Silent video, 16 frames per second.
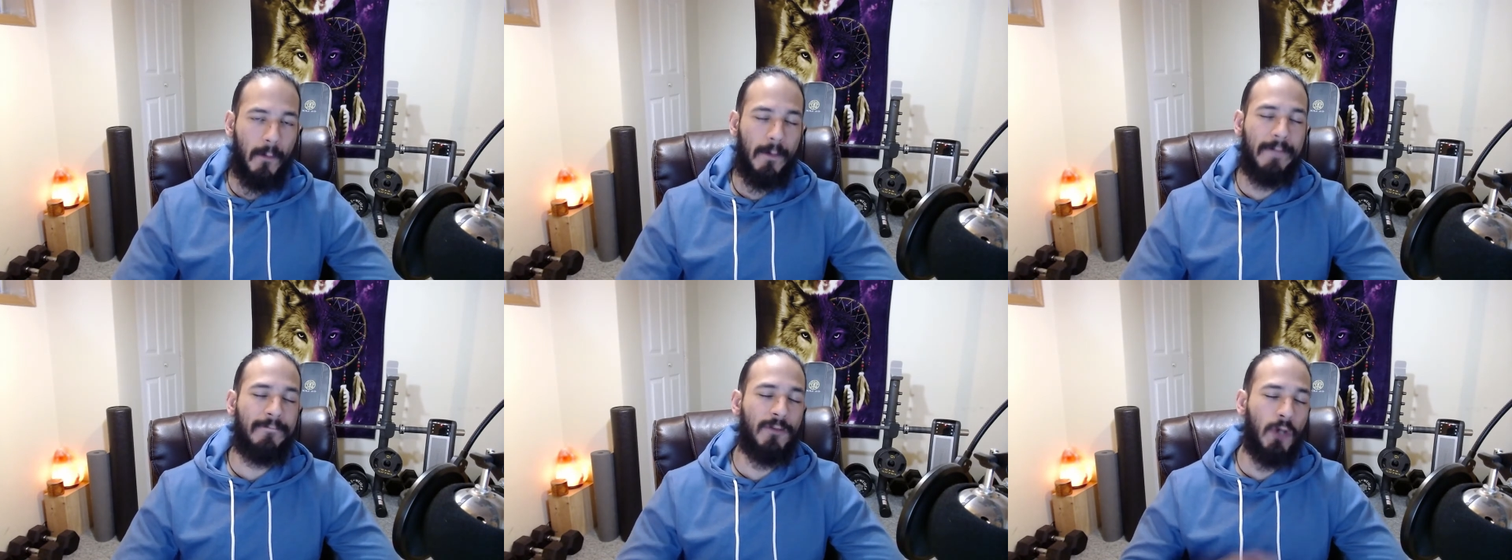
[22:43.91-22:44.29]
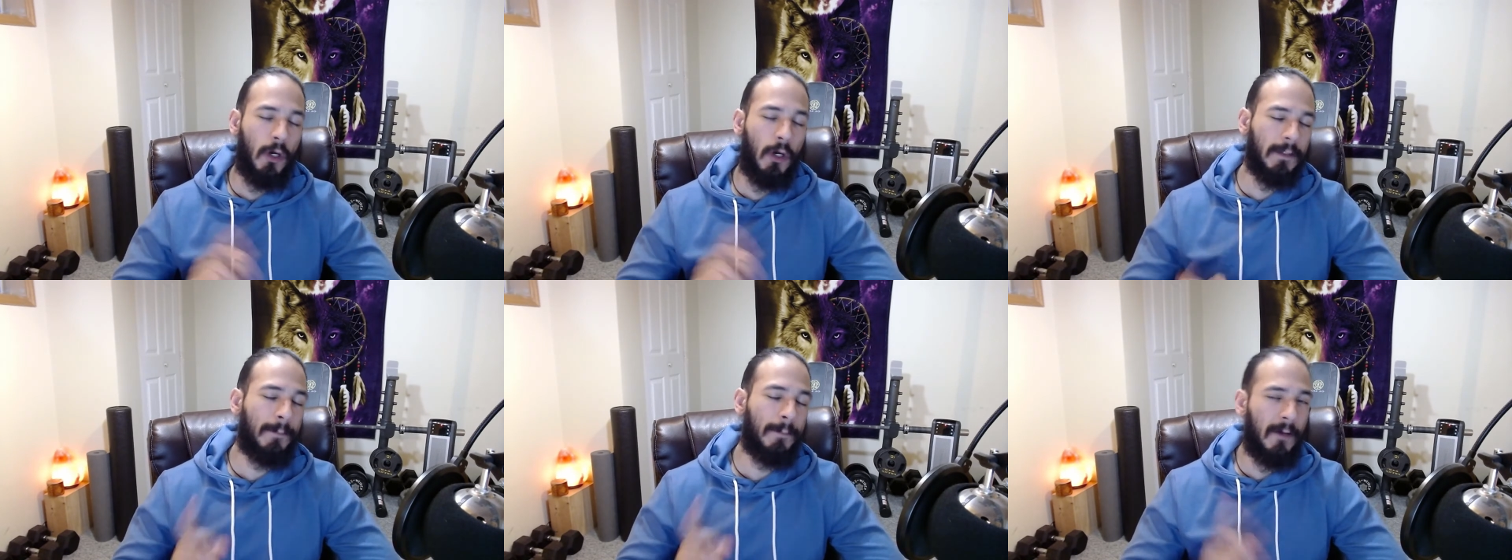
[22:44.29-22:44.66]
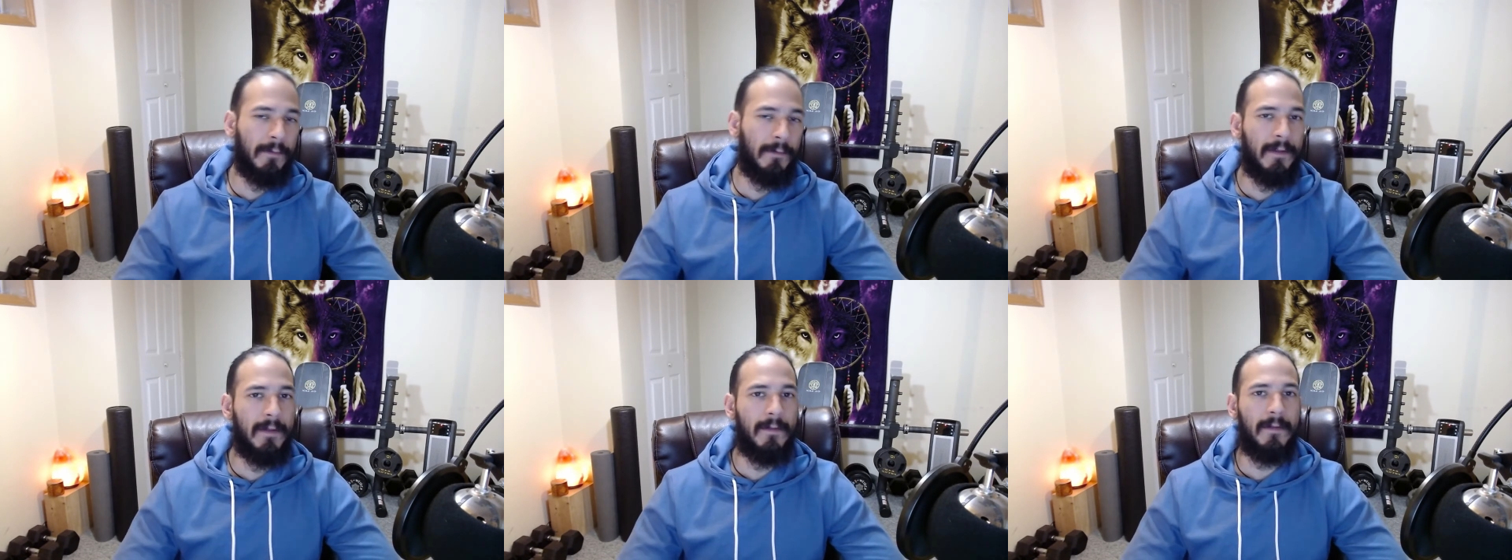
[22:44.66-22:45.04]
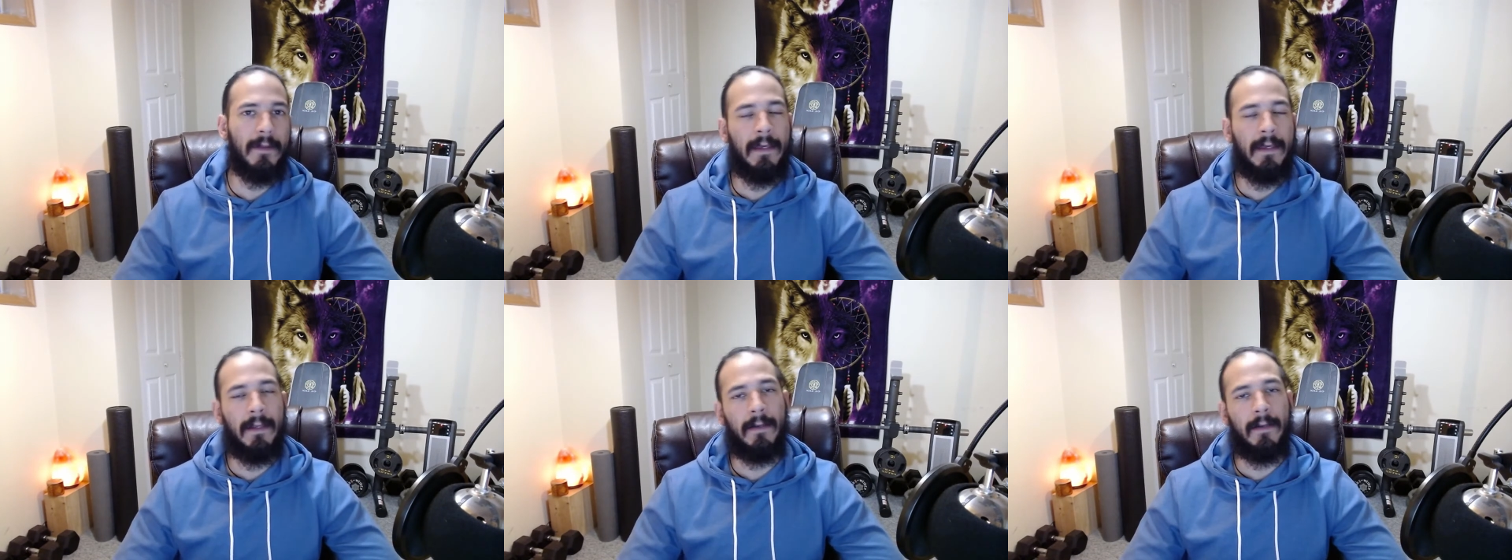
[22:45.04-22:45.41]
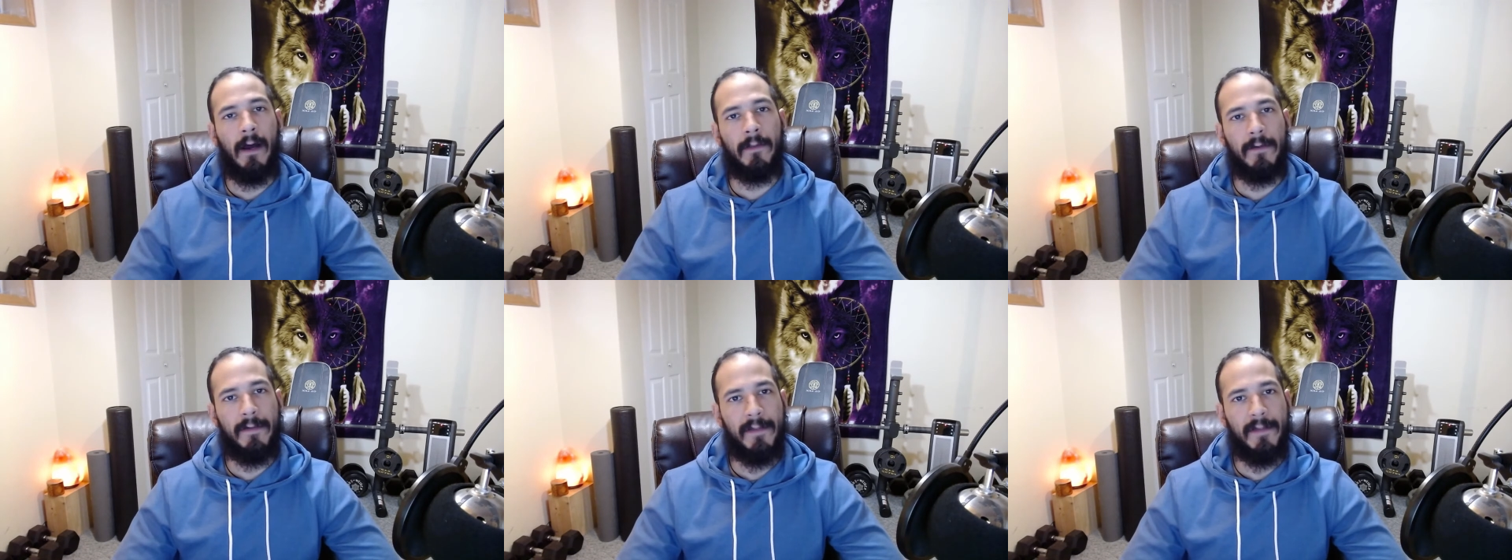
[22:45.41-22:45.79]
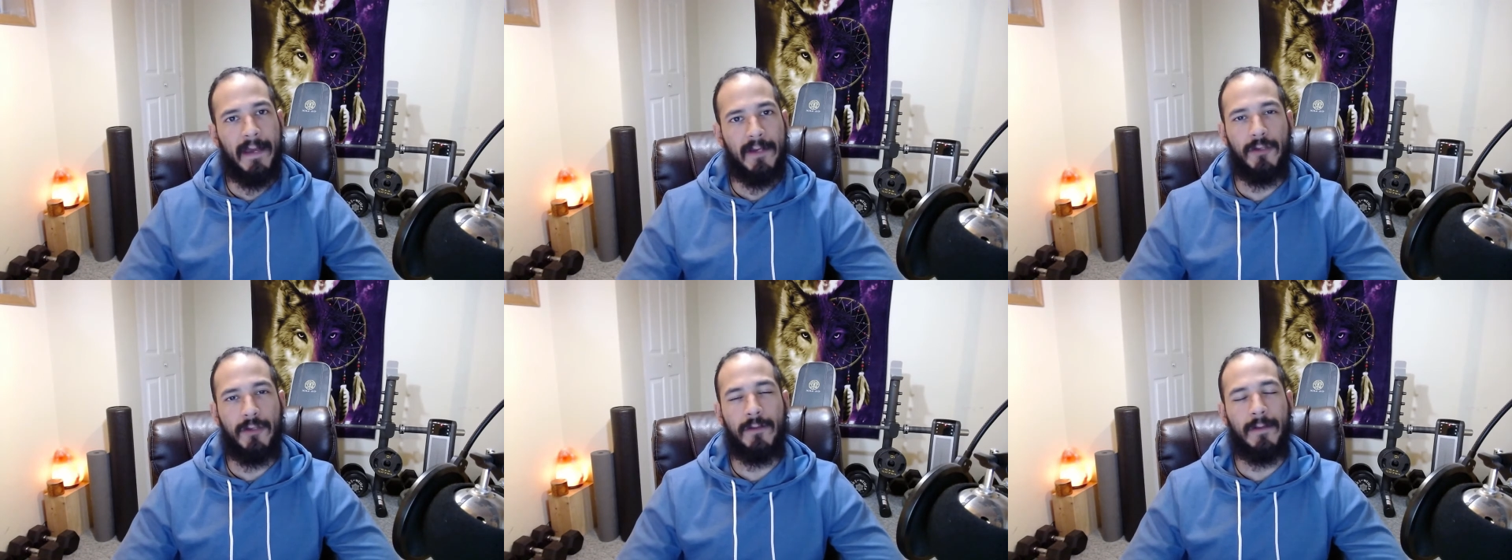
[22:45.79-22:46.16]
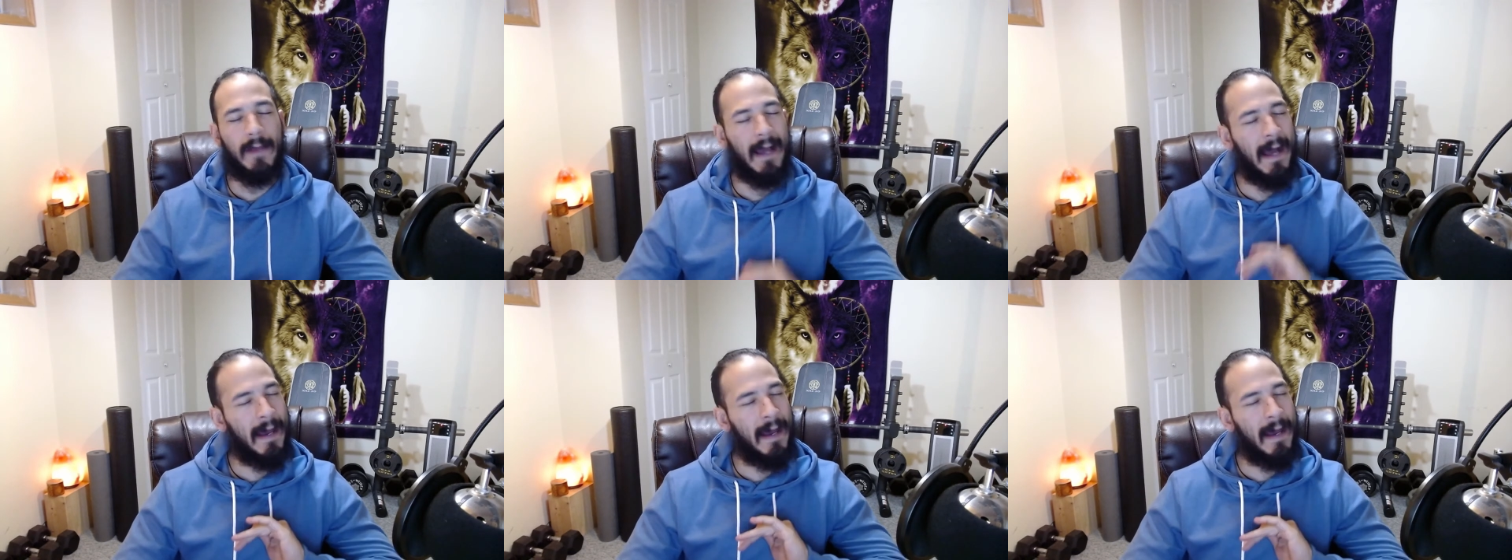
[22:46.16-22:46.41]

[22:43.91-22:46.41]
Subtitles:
We've talked about this in other sessions.